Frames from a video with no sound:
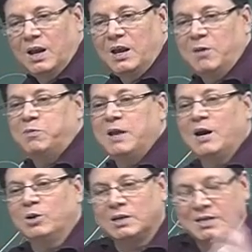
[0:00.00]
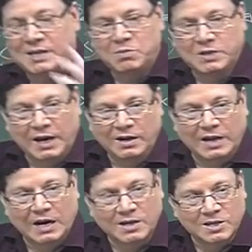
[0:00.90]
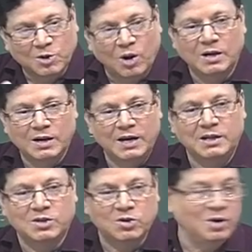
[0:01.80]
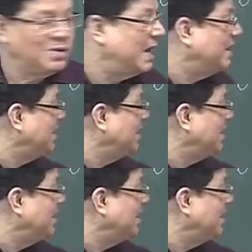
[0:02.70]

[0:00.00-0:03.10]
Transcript: If they are on the same side, that is called erythro, like